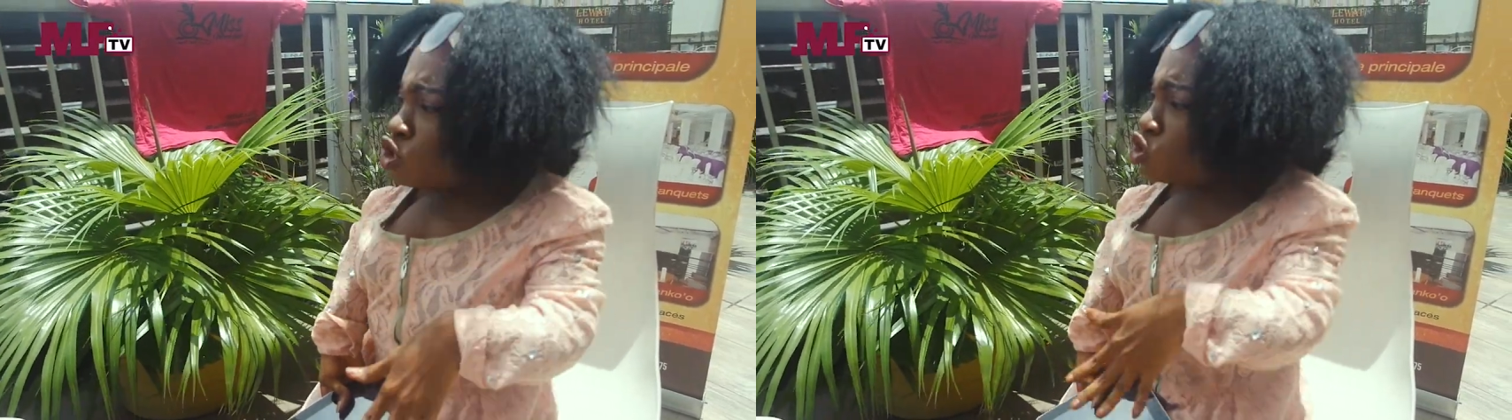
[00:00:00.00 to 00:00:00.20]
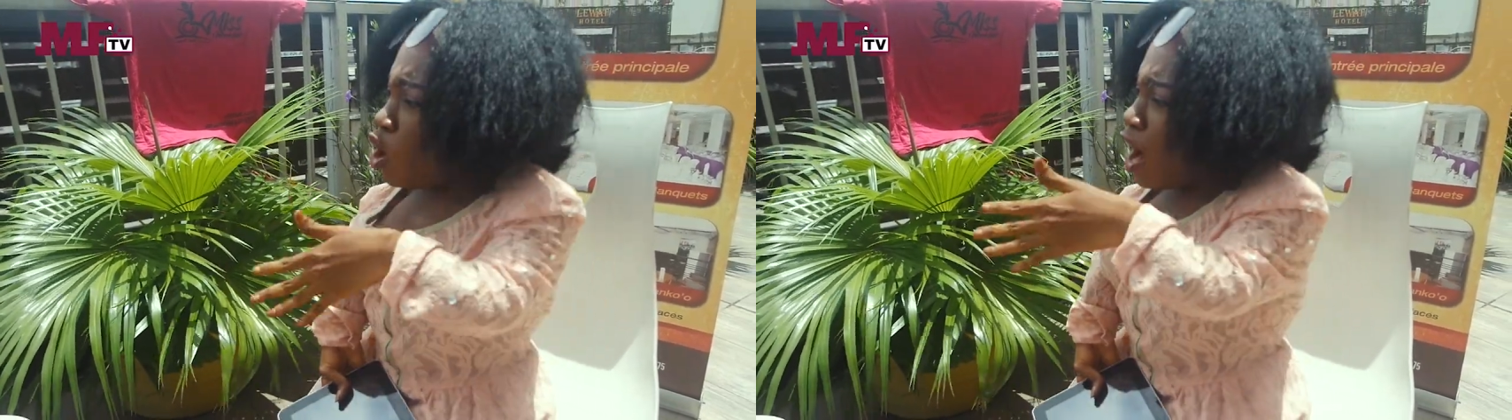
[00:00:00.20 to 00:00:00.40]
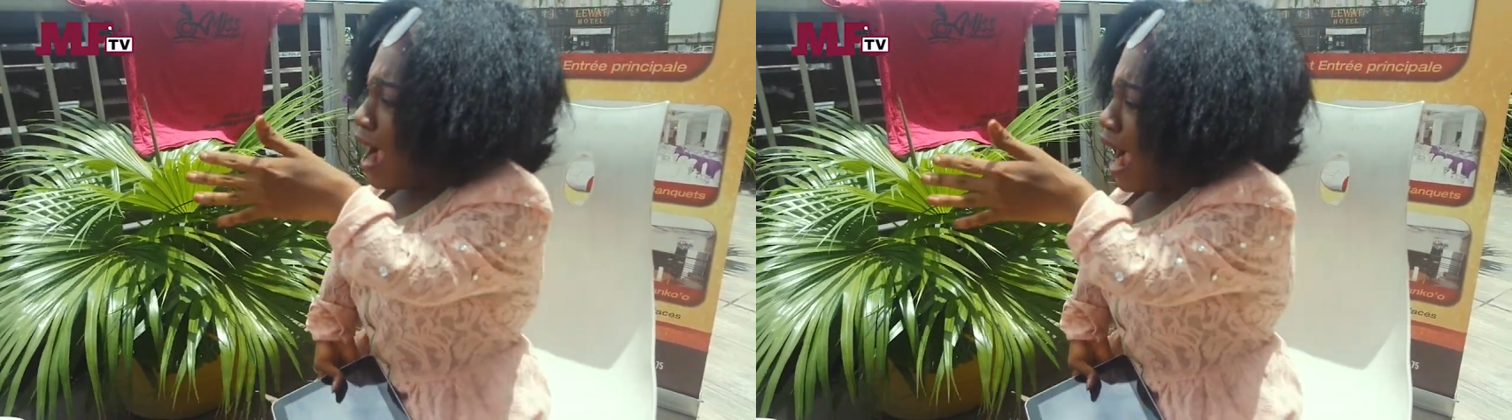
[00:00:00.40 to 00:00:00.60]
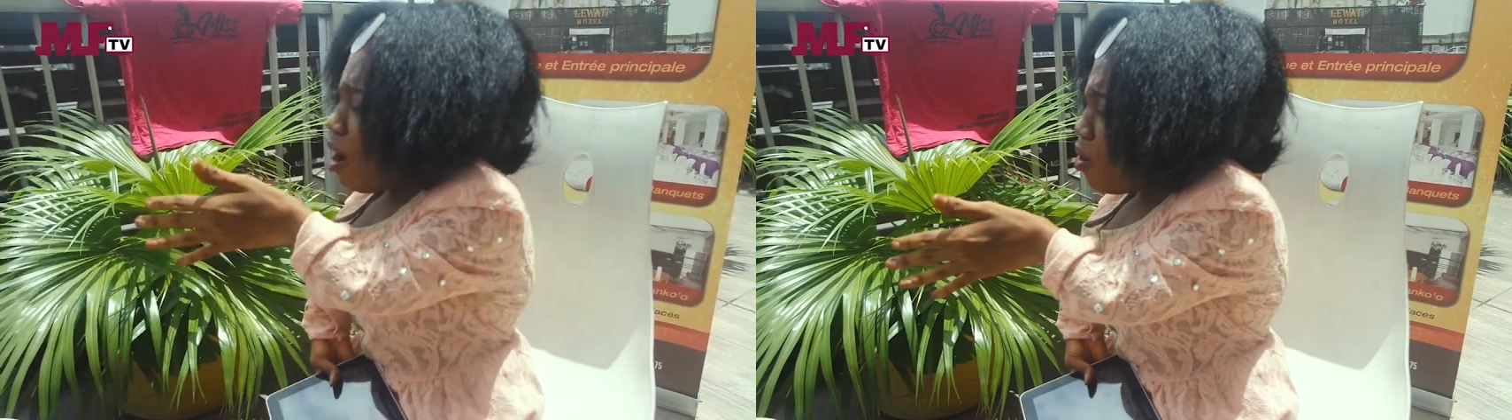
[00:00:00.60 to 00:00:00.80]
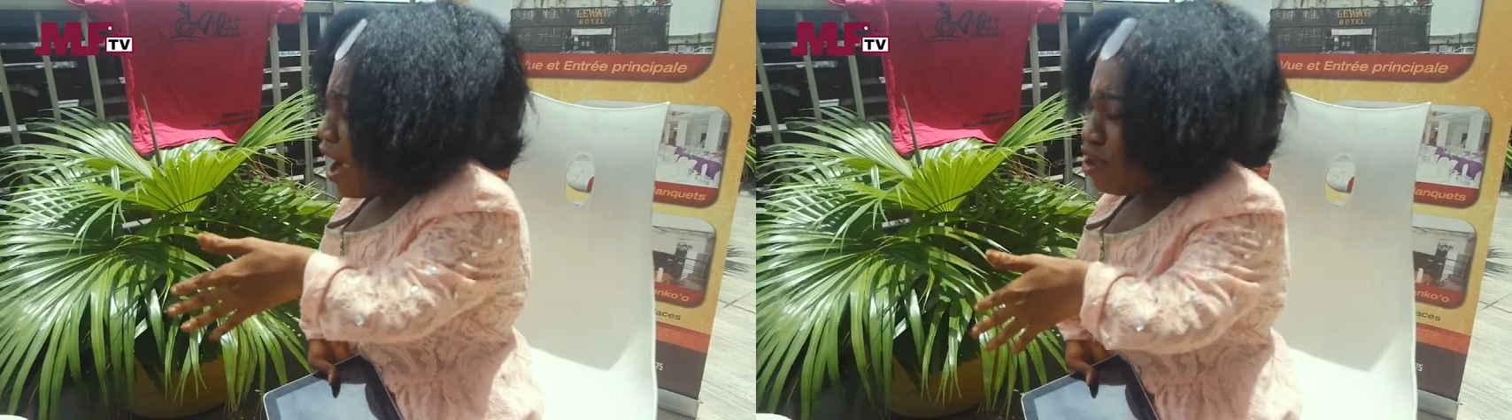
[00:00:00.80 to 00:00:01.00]
So
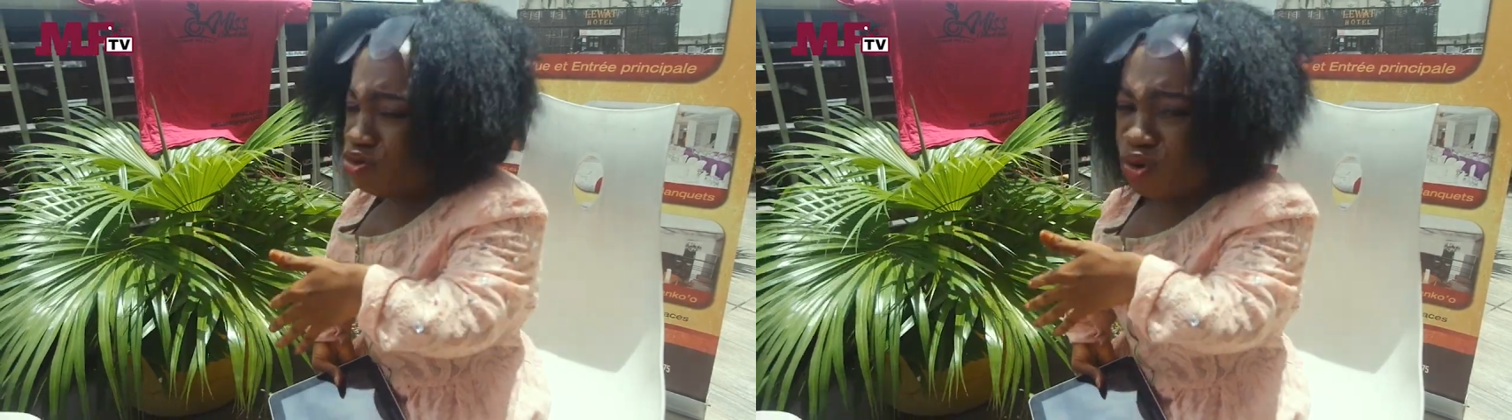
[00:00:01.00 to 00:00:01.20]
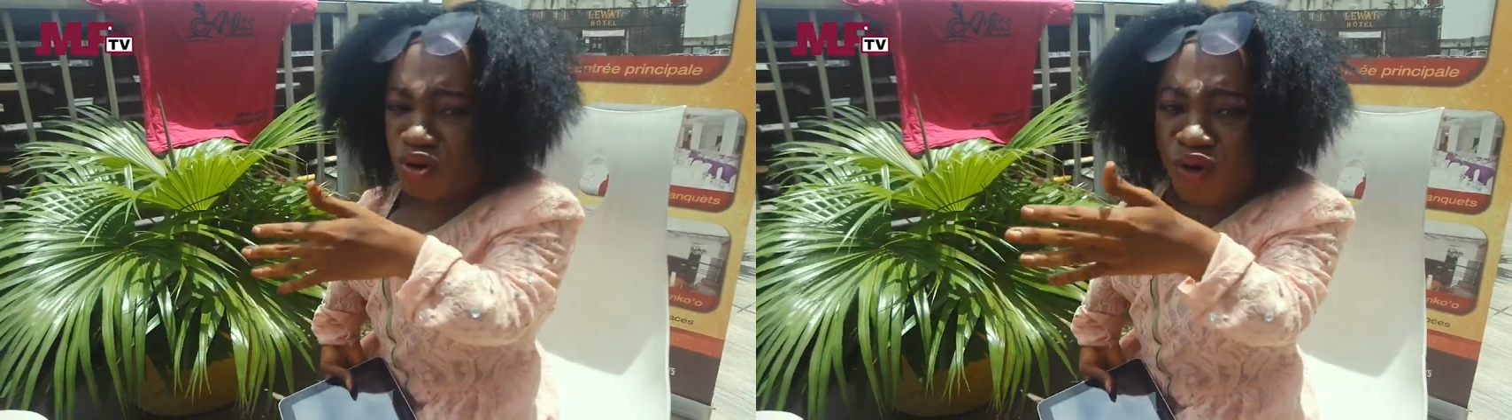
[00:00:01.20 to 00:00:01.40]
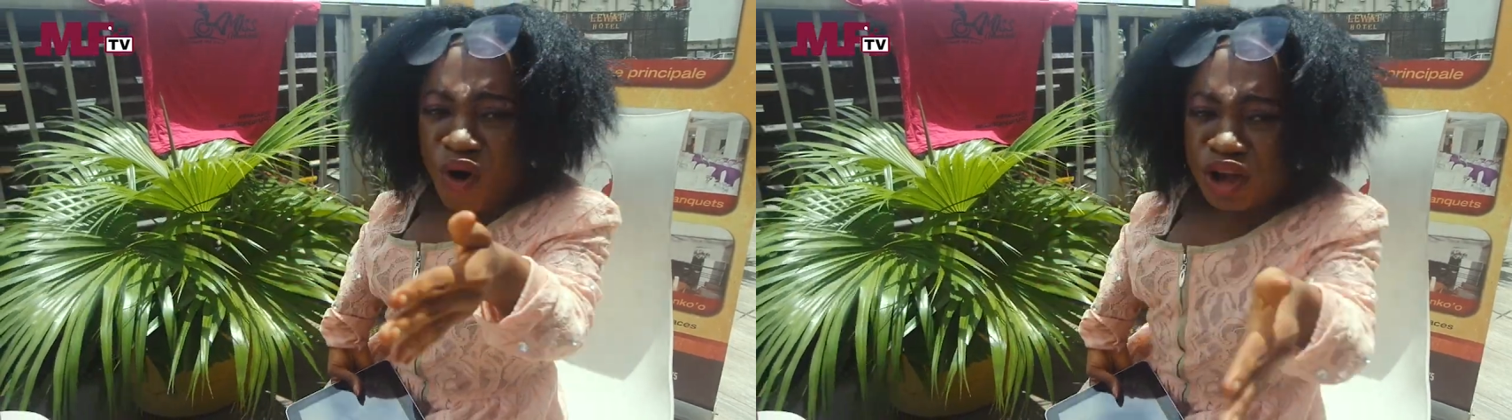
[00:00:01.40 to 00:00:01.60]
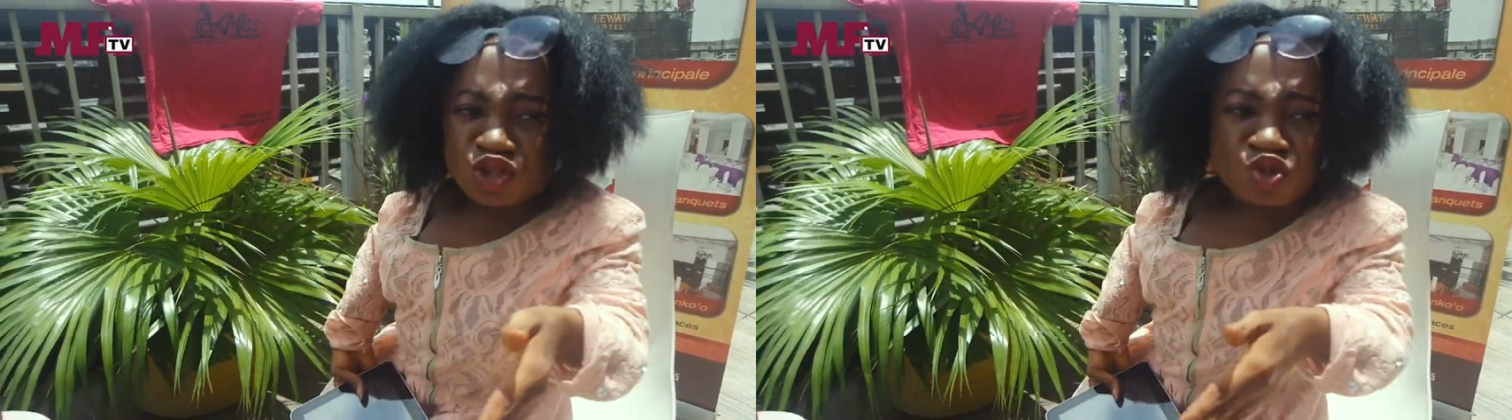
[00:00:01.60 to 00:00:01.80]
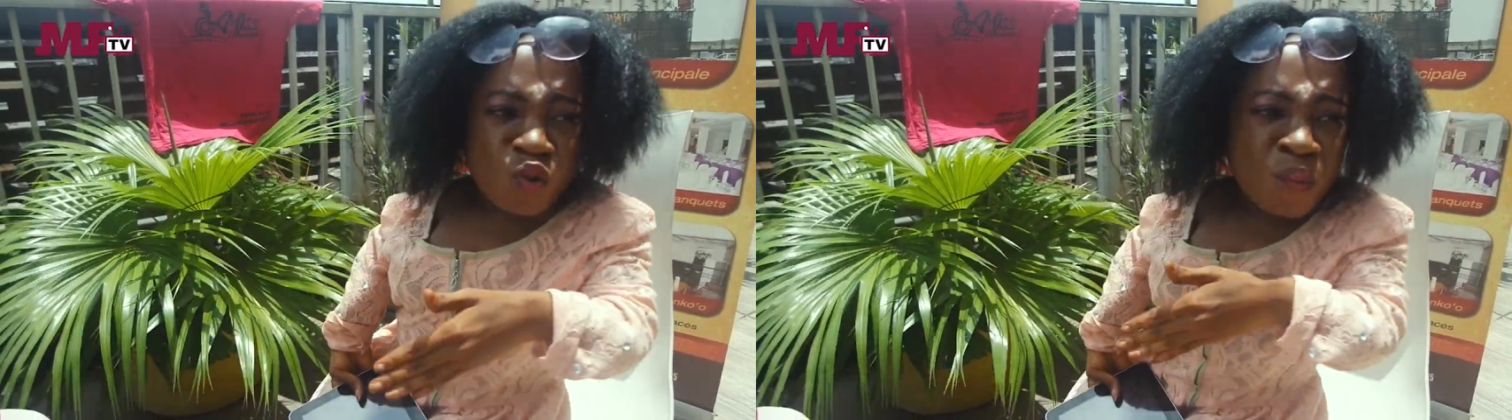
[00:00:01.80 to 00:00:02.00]
how are you going
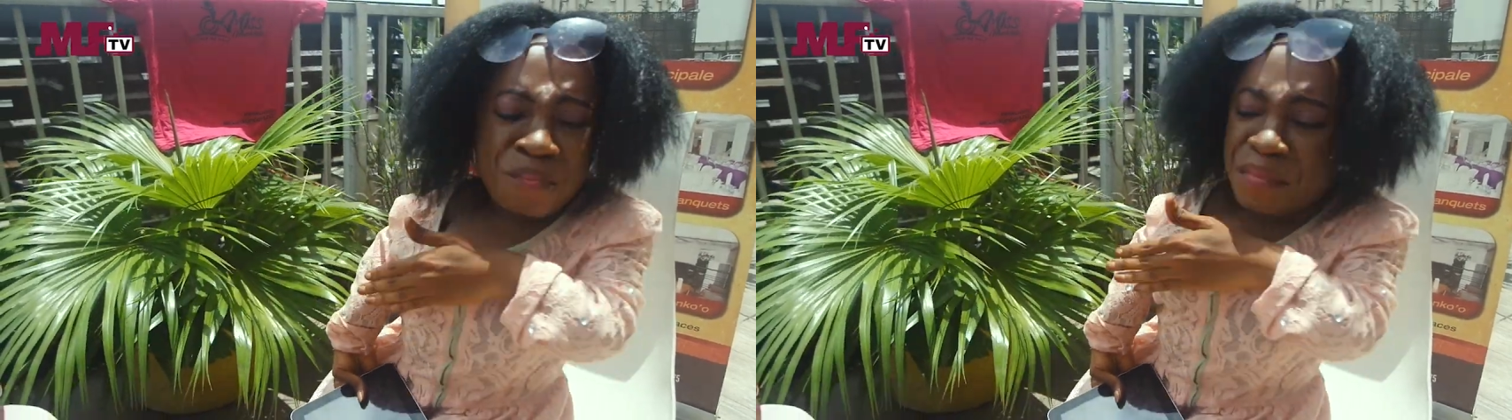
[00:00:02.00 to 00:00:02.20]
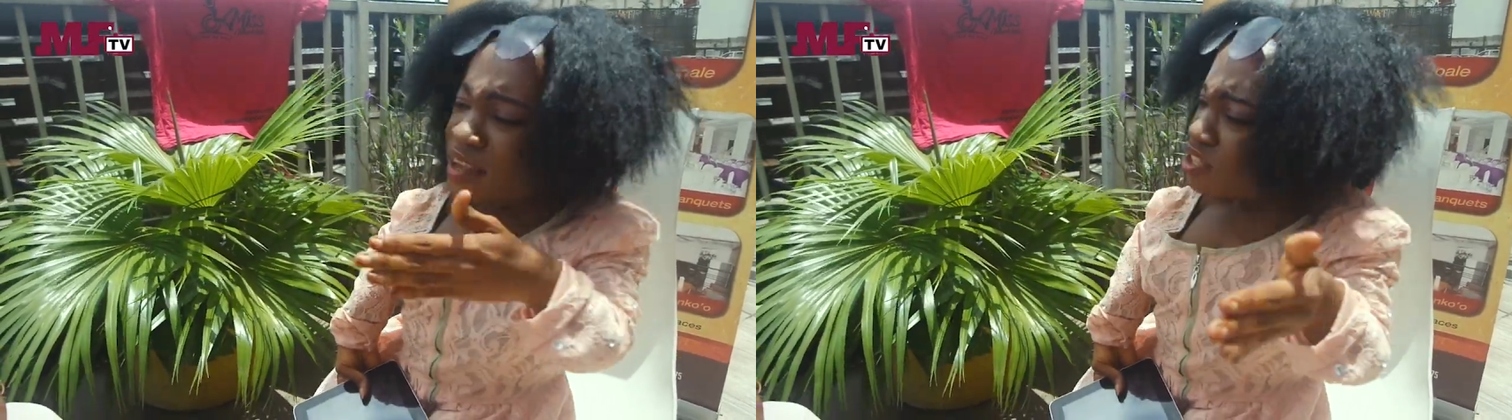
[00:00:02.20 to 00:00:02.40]
to make